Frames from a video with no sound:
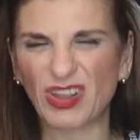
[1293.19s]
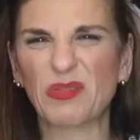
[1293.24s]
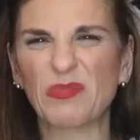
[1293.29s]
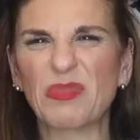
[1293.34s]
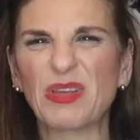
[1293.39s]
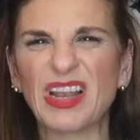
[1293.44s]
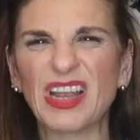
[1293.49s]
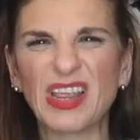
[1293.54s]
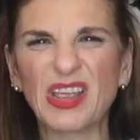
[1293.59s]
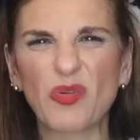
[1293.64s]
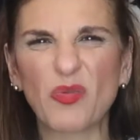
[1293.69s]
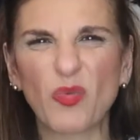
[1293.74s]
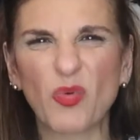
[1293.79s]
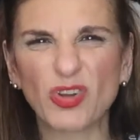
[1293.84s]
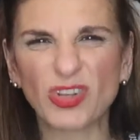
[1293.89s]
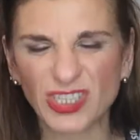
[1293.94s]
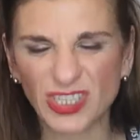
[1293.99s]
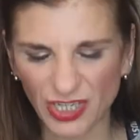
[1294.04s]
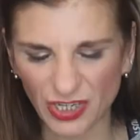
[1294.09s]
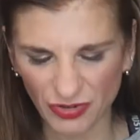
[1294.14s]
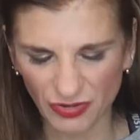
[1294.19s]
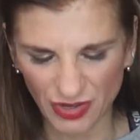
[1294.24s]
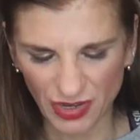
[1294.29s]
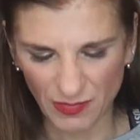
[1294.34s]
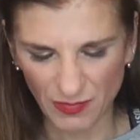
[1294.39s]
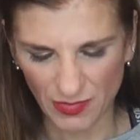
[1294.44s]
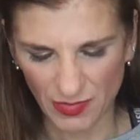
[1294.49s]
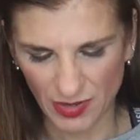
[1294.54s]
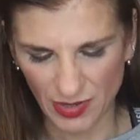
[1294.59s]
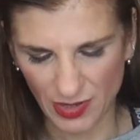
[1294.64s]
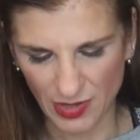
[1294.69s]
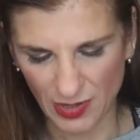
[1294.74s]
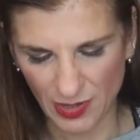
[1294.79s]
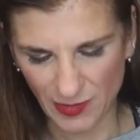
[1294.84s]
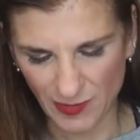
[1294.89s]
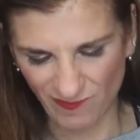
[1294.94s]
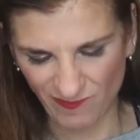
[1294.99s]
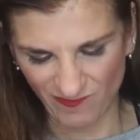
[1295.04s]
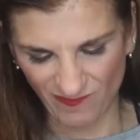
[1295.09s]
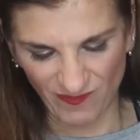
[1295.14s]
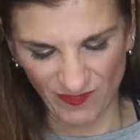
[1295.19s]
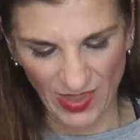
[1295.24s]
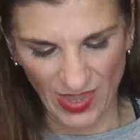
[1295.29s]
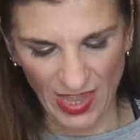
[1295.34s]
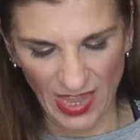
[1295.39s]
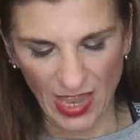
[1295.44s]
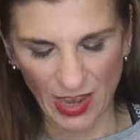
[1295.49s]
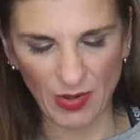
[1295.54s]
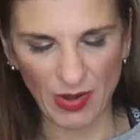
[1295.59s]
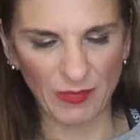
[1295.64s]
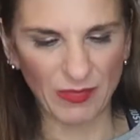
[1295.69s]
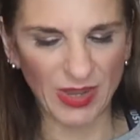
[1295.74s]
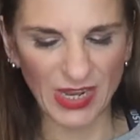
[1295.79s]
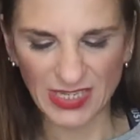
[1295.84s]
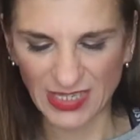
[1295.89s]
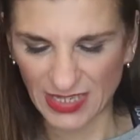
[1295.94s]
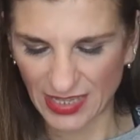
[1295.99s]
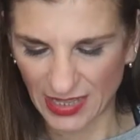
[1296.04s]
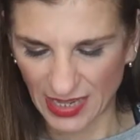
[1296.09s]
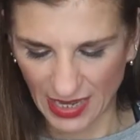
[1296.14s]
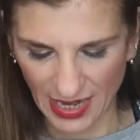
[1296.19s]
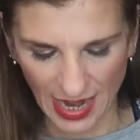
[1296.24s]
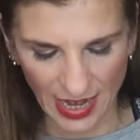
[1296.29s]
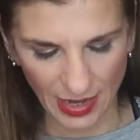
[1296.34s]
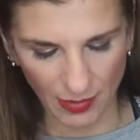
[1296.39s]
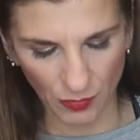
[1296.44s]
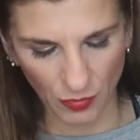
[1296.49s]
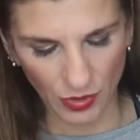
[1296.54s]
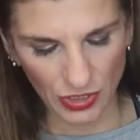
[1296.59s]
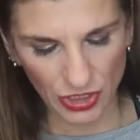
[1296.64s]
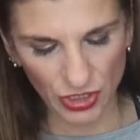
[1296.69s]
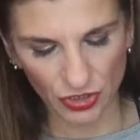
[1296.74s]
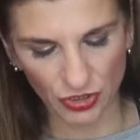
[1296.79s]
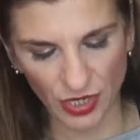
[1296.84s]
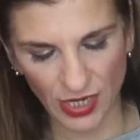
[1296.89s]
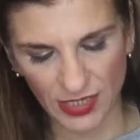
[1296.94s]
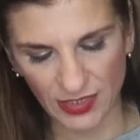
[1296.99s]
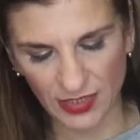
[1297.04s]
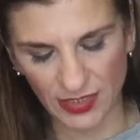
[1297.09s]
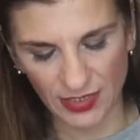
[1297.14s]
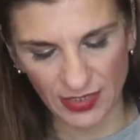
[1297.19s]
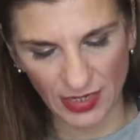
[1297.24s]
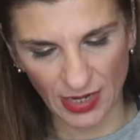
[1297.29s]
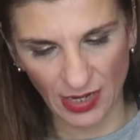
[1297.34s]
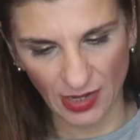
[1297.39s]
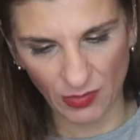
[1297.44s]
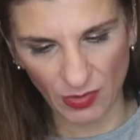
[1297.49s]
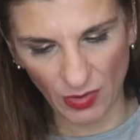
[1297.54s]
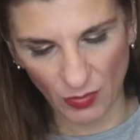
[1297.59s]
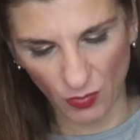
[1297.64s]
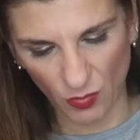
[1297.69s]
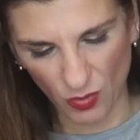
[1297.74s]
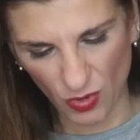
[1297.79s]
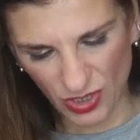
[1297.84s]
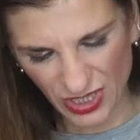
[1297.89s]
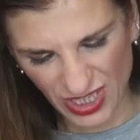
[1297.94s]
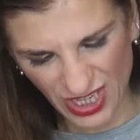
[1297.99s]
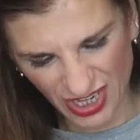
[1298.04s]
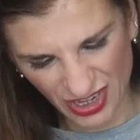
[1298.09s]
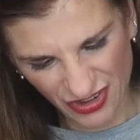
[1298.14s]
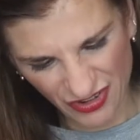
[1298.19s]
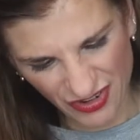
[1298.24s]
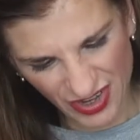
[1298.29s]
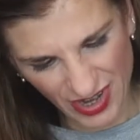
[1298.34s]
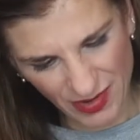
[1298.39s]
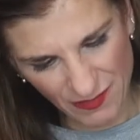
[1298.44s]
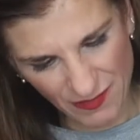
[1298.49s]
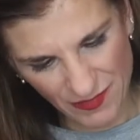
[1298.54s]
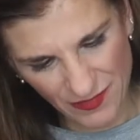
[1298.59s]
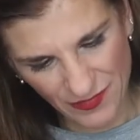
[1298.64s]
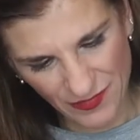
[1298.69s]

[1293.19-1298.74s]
Anyway, I'm guessing they kind of moisturizes. Anyway, water cream.